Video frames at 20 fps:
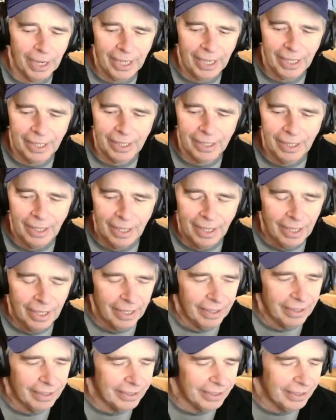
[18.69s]
And,
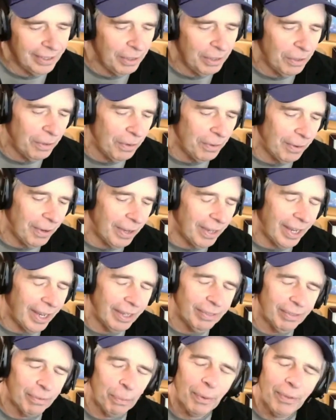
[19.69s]
the
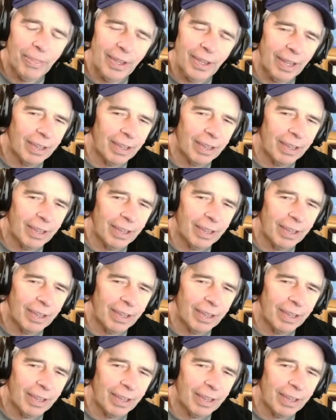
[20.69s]
one thing